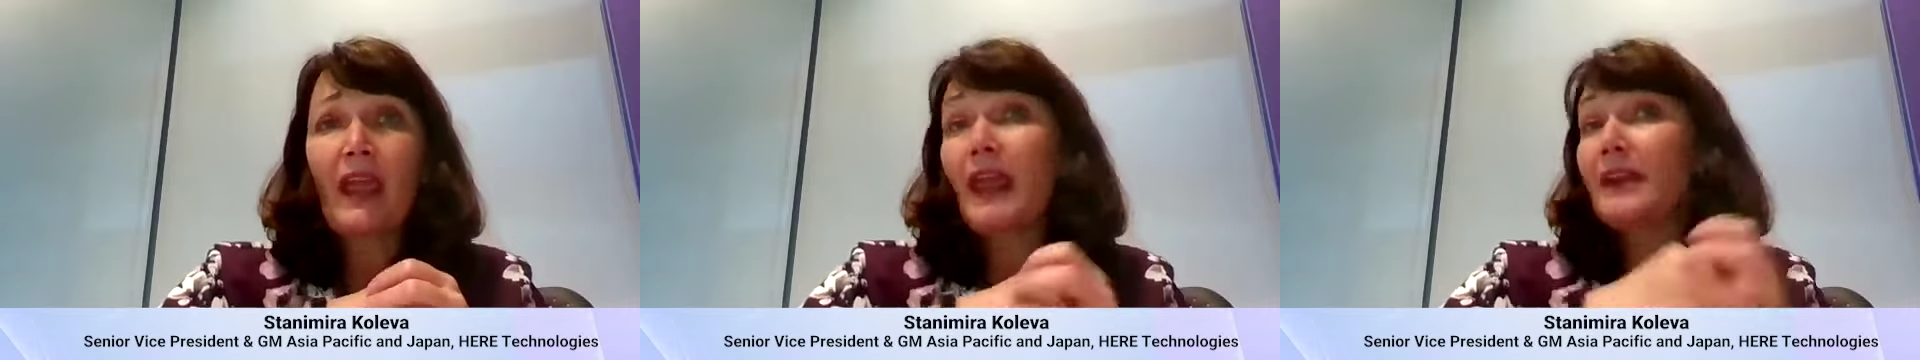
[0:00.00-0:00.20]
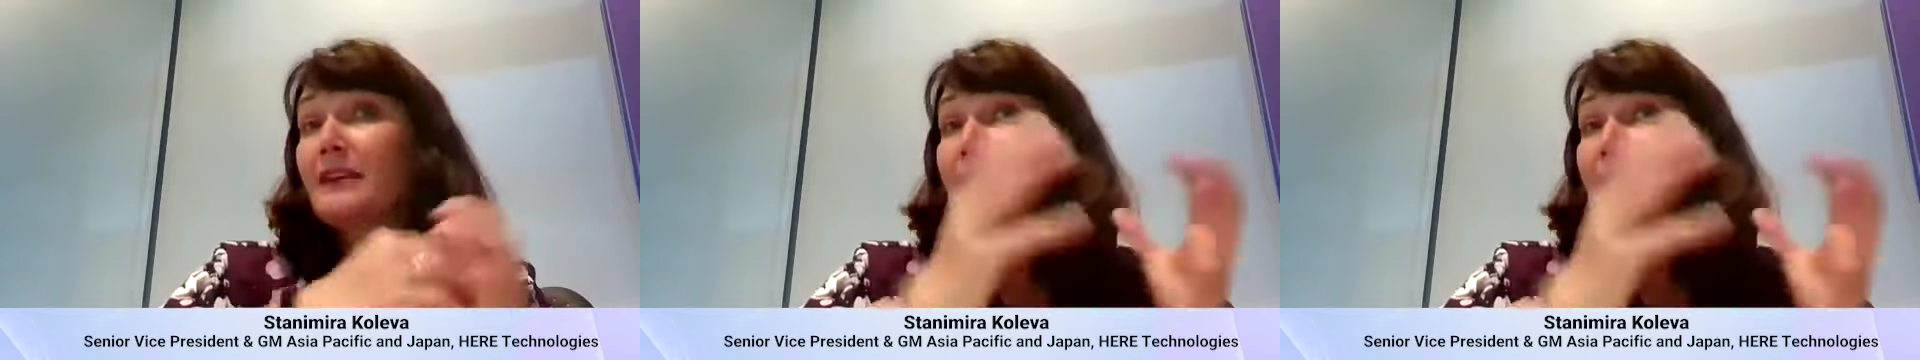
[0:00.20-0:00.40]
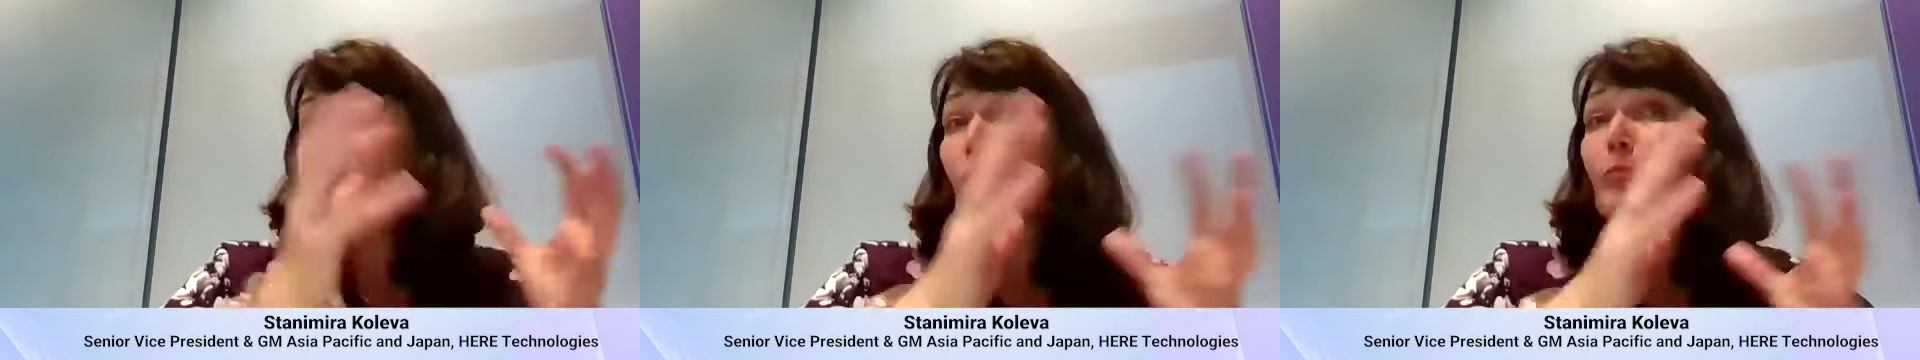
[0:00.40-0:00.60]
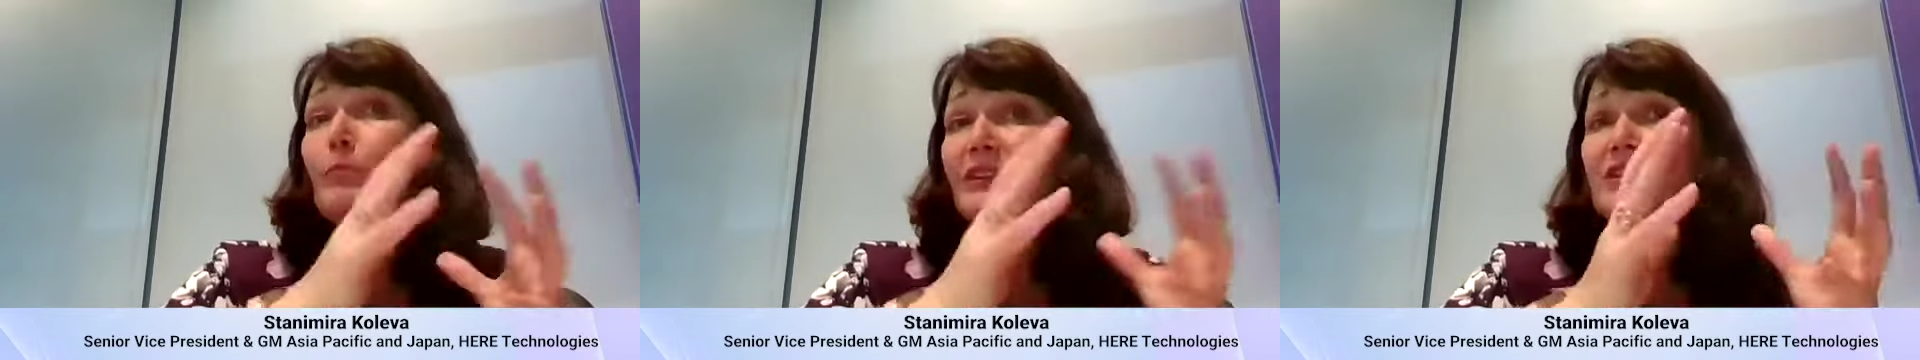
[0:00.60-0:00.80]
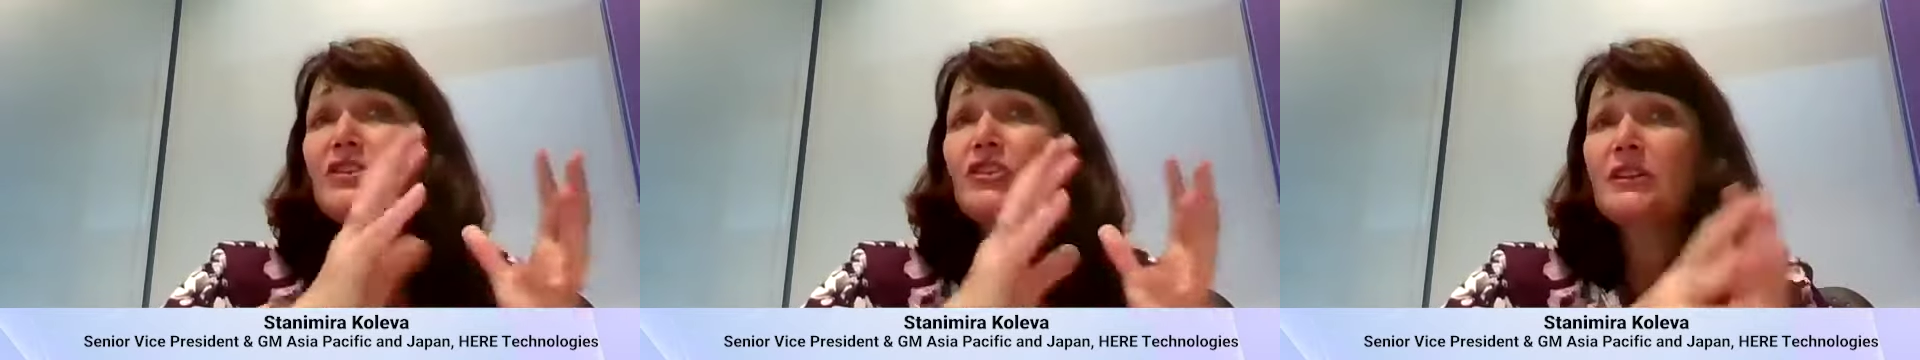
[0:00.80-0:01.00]
And the
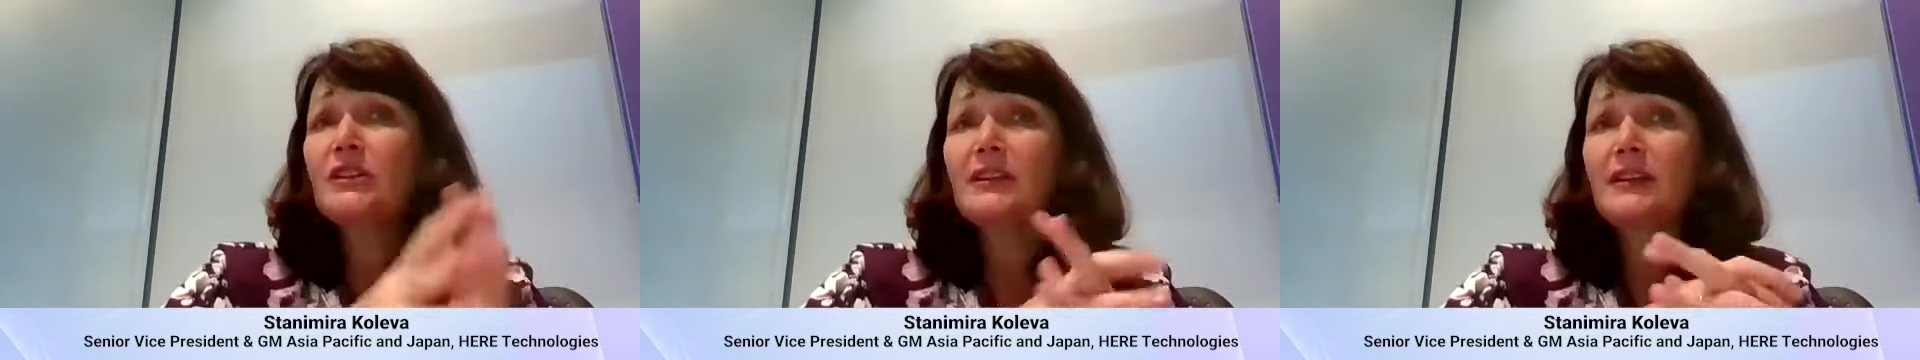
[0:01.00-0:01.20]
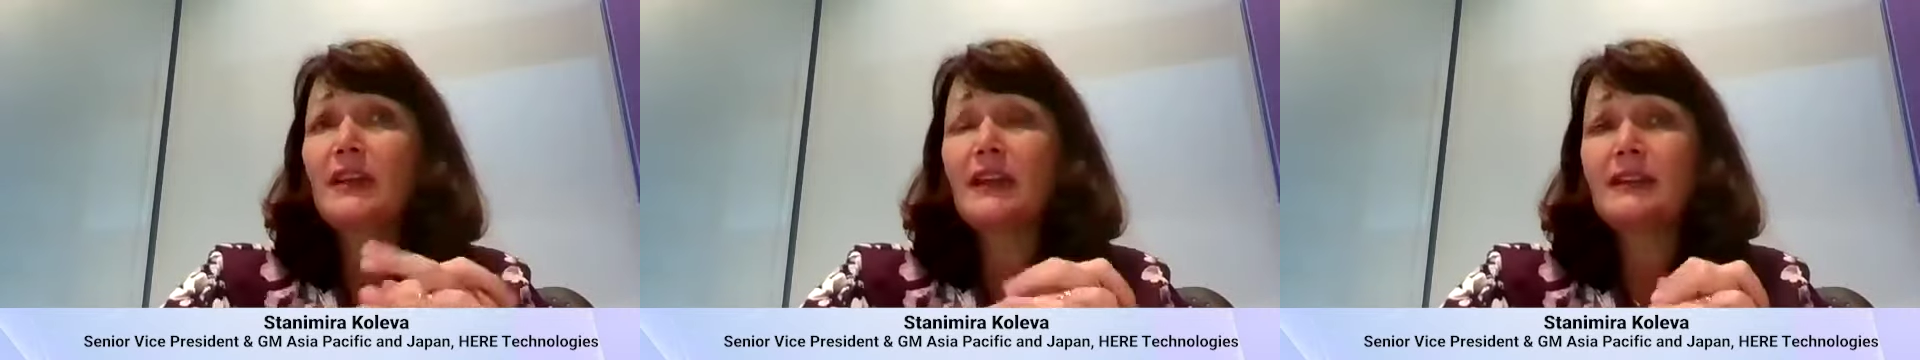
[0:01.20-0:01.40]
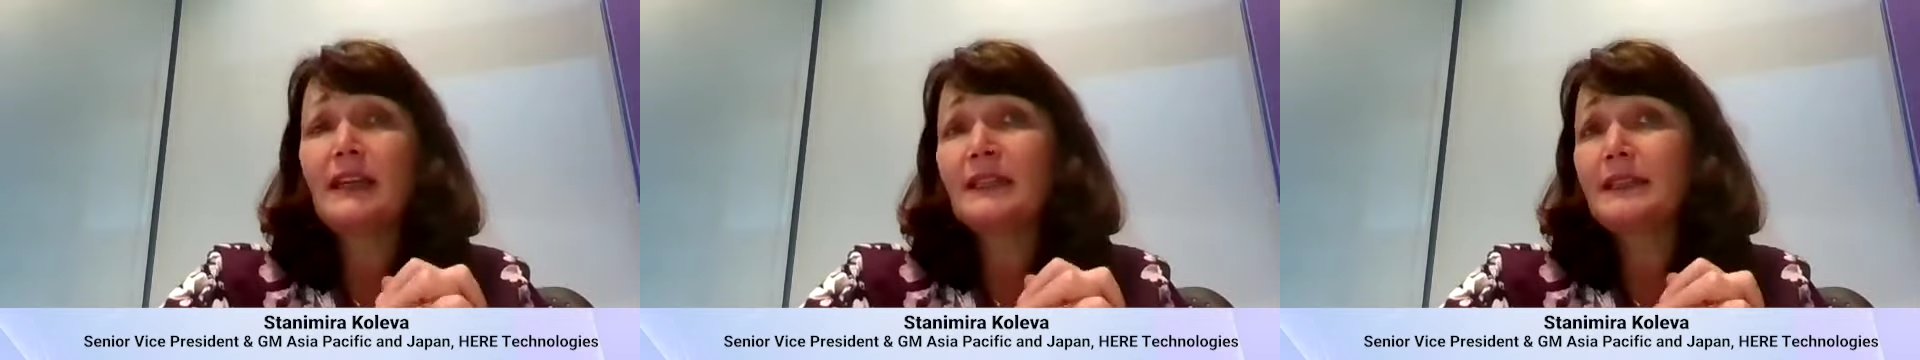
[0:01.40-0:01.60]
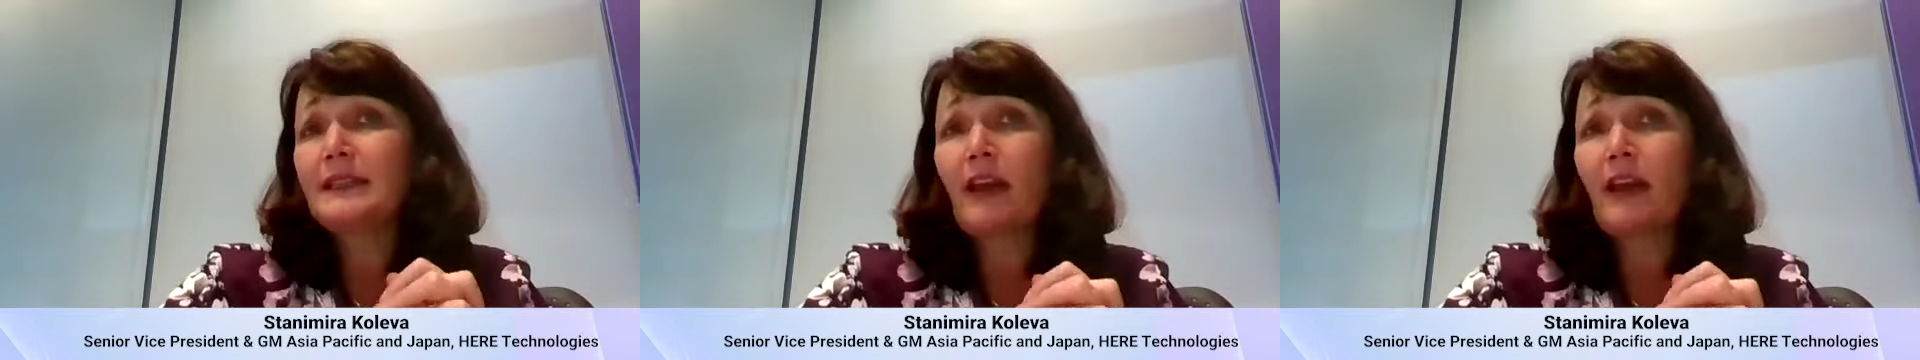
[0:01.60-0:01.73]
competition in that